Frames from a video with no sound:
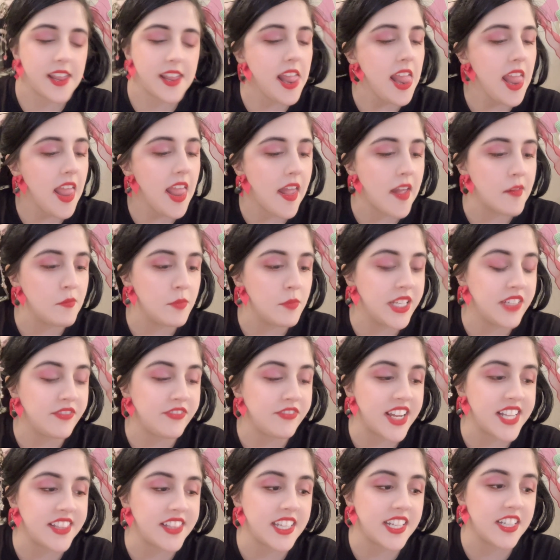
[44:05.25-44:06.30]
Yeah, men
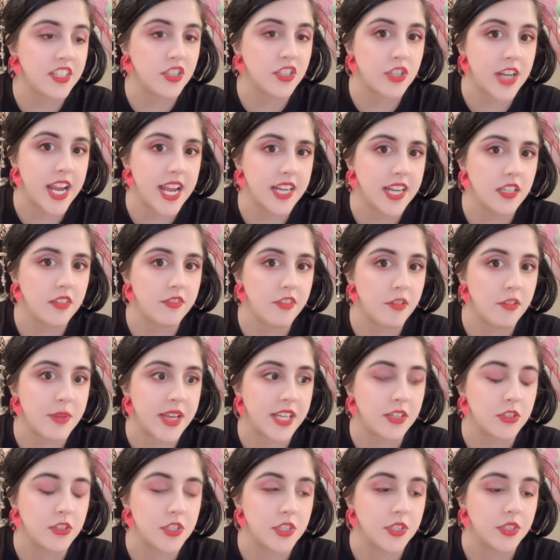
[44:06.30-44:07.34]
find that attractive
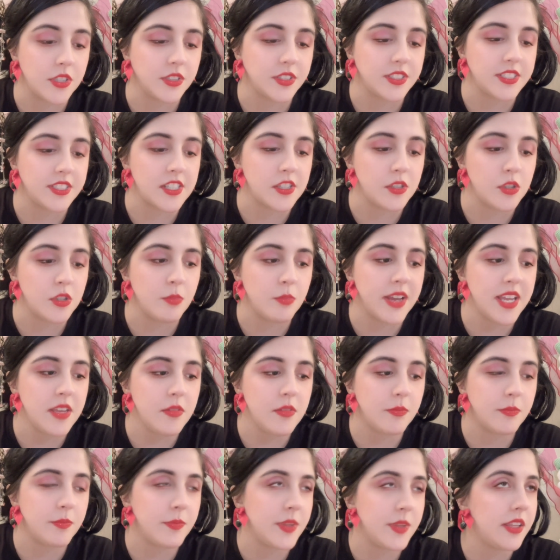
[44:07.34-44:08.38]
about you. So you might
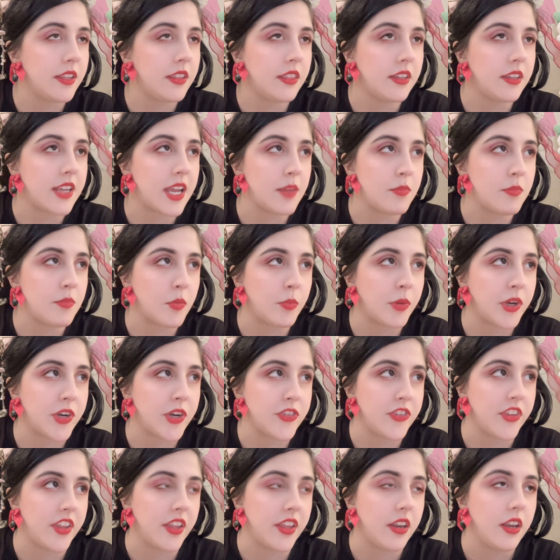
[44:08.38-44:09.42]
be the type of
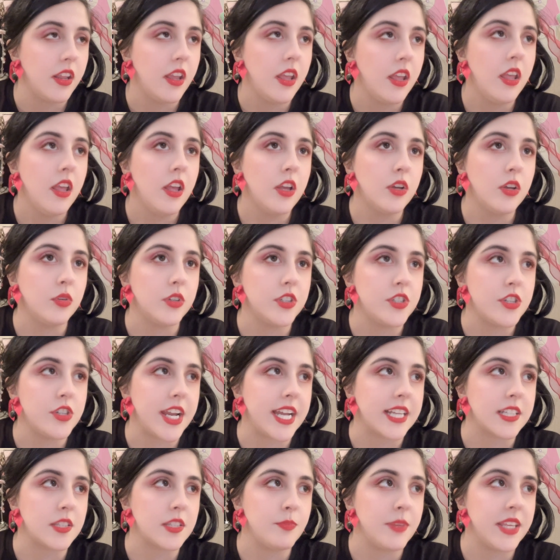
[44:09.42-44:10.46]
person who
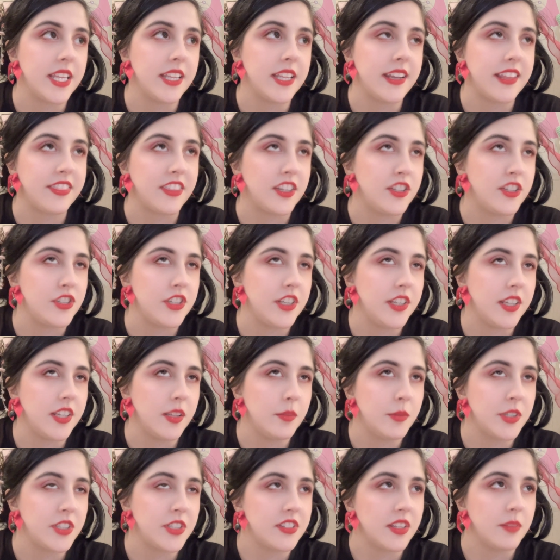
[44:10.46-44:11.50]
attracts men at the
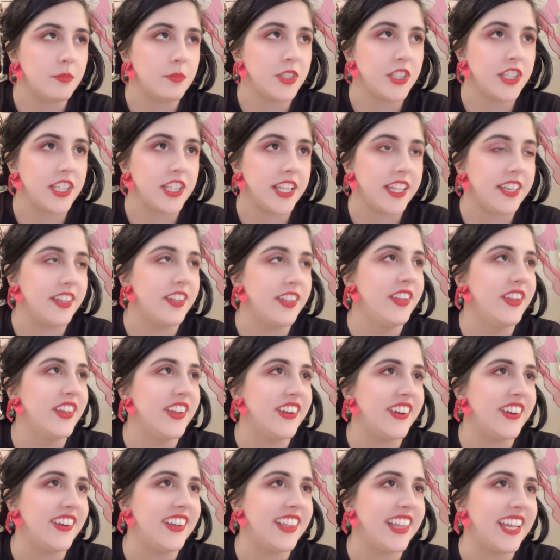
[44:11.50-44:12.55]
gym or some shit,
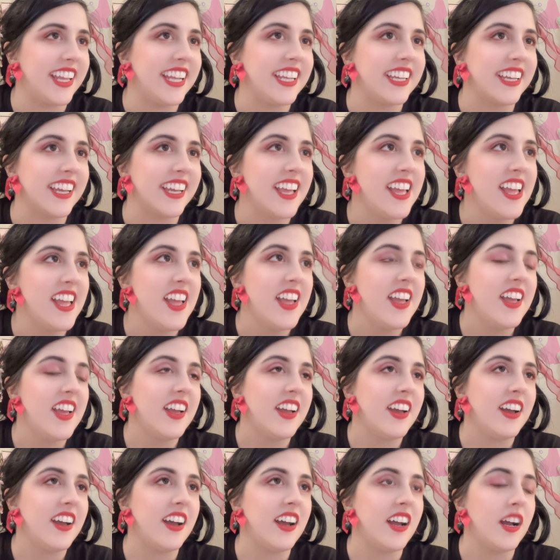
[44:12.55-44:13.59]
or
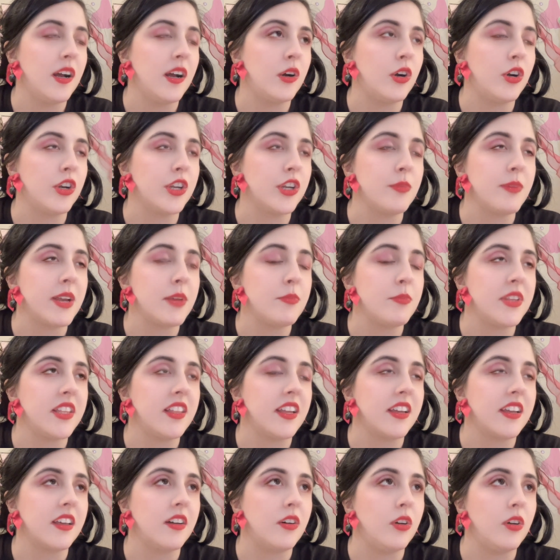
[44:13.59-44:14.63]
you might be
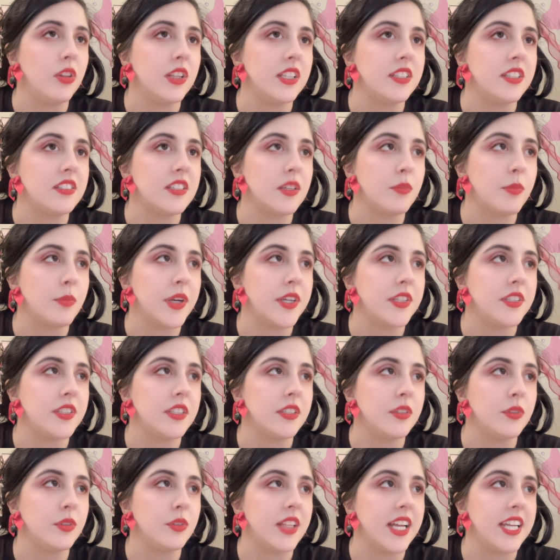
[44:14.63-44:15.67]
like a holistic
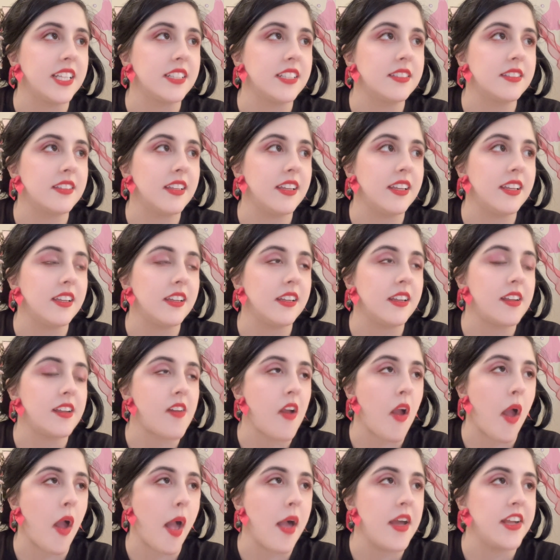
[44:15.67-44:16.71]
person who likes like
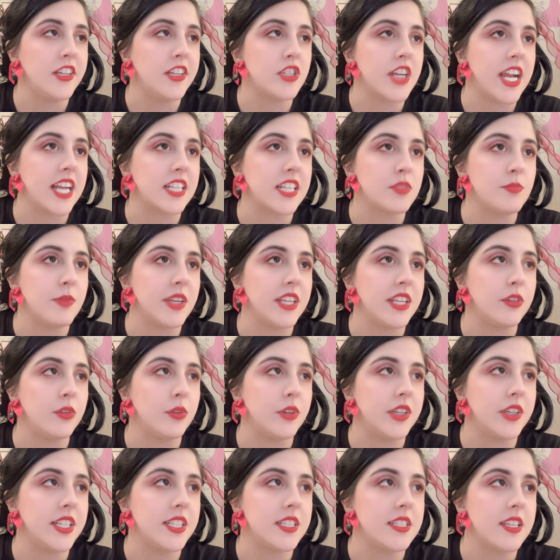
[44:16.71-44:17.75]
attracts men who
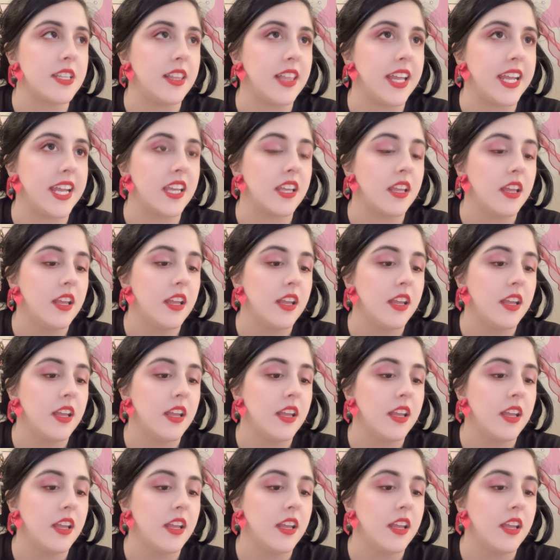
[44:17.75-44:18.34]
are into like